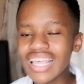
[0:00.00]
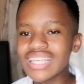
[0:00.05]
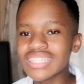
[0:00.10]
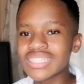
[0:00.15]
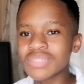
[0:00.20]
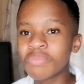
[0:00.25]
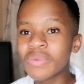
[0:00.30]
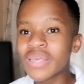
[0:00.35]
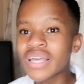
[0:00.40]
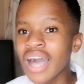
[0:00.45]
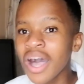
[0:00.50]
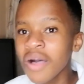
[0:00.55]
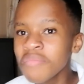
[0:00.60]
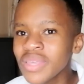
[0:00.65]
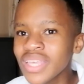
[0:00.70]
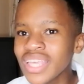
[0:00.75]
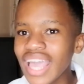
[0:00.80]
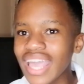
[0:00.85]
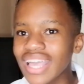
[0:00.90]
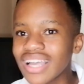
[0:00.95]
Is
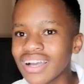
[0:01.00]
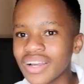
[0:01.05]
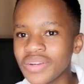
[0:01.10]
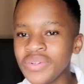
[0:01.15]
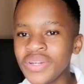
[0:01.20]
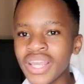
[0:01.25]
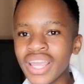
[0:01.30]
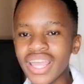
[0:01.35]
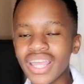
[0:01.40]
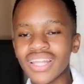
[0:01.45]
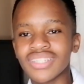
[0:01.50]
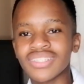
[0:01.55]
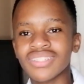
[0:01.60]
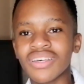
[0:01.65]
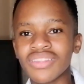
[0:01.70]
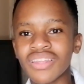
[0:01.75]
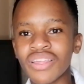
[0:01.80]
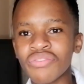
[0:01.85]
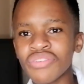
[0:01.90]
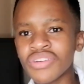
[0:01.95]
becoming a career in
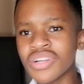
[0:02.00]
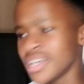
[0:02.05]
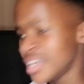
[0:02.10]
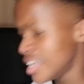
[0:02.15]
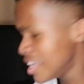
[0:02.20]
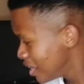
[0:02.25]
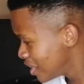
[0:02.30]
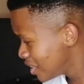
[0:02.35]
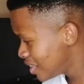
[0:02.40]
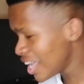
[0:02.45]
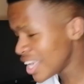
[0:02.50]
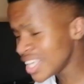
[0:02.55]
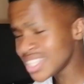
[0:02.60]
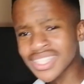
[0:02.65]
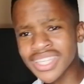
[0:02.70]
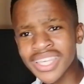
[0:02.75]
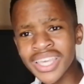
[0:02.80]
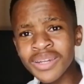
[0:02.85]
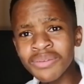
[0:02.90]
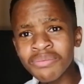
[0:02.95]
South Africa.
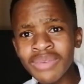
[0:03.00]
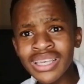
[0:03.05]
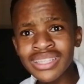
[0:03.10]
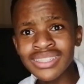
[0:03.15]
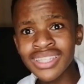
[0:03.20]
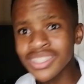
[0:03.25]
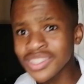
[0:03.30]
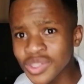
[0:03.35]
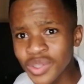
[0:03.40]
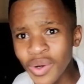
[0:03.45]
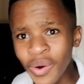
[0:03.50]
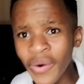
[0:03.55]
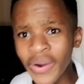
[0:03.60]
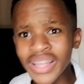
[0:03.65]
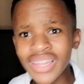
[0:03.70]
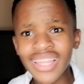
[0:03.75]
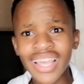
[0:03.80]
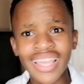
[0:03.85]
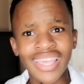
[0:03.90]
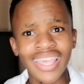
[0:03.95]
There's KidMix. He
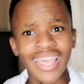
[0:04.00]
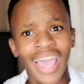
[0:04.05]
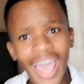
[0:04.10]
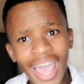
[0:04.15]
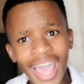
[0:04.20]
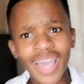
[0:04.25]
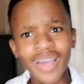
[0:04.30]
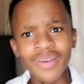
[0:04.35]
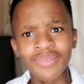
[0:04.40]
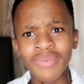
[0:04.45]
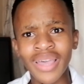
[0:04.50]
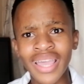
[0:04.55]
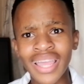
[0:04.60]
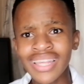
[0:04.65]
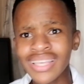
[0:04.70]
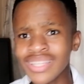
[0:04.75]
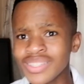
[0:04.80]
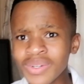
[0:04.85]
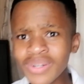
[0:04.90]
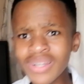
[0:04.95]
joined the gang,
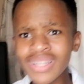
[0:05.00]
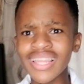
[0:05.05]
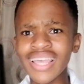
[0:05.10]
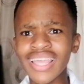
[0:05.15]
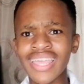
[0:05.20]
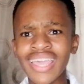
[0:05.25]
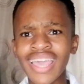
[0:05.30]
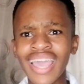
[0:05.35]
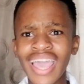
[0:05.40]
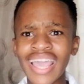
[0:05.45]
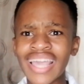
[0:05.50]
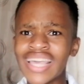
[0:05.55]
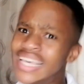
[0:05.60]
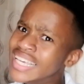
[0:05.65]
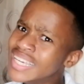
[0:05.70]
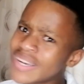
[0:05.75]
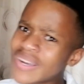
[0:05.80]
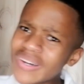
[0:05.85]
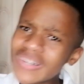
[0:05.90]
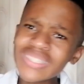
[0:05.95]
man.
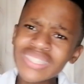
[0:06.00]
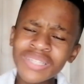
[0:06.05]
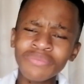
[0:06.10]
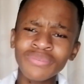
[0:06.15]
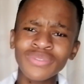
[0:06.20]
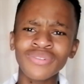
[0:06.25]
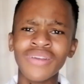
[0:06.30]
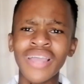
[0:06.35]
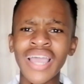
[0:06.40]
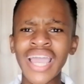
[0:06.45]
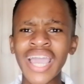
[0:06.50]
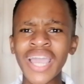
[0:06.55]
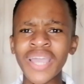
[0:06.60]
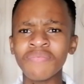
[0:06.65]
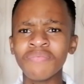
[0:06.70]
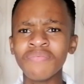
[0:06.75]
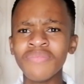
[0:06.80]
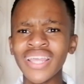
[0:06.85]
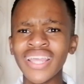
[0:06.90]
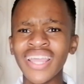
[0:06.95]
Go
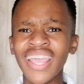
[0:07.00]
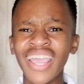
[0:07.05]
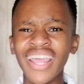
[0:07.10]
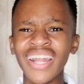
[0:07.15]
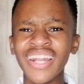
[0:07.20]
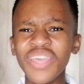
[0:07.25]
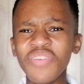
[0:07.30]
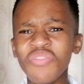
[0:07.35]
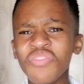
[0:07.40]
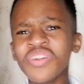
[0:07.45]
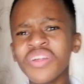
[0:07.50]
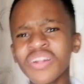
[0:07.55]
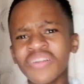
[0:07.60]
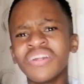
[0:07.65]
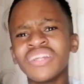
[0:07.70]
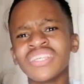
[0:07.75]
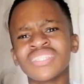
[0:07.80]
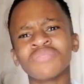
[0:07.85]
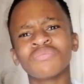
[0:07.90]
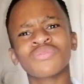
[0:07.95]
subscribe, man. If you're not
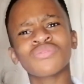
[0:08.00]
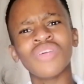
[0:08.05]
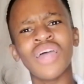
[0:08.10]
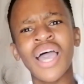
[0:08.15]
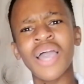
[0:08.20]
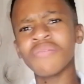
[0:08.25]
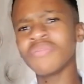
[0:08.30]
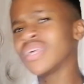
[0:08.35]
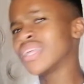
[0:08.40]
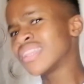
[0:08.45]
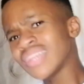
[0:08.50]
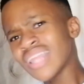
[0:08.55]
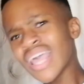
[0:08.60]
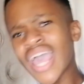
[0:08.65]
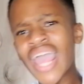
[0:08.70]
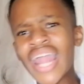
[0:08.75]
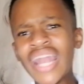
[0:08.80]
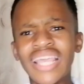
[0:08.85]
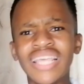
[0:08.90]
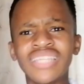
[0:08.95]
gonna subscribe,
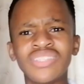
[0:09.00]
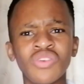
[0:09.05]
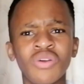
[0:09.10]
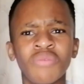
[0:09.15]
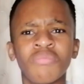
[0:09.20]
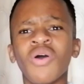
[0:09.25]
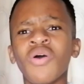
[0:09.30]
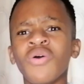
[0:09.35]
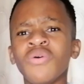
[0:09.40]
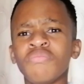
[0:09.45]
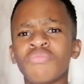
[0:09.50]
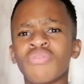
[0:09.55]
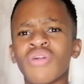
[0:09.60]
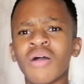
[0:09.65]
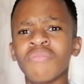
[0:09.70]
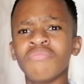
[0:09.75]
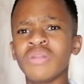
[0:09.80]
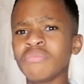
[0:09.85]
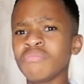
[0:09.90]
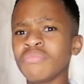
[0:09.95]
then it's your own
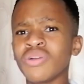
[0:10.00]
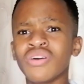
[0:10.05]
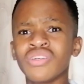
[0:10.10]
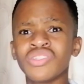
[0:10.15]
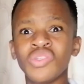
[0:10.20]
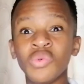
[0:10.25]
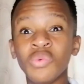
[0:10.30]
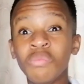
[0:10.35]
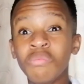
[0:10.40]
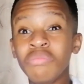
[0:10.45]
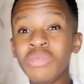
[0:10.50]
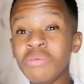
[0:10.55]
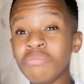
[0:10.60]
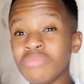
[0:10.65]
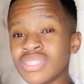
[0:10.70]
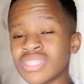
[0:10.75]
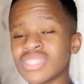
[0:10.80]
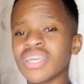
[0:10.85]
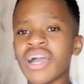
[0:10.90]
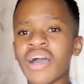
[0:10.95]
problem because you will
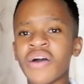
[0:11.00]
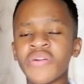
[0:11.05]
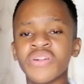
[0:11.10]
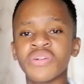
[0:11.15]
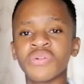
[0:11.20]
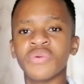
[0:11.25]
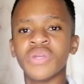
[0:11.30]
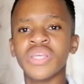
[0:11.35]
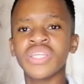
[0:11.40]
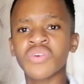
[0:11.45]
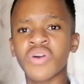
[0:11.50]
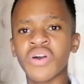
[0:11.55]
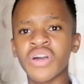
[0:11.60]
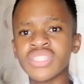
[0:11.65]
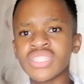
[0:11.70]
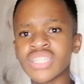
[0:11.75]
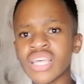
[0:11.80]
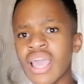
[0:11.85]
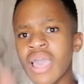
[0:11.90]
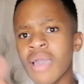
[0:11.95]
be missing out on great
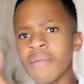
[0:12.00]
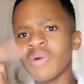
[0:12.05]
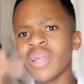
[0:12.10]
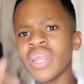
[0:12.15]
content.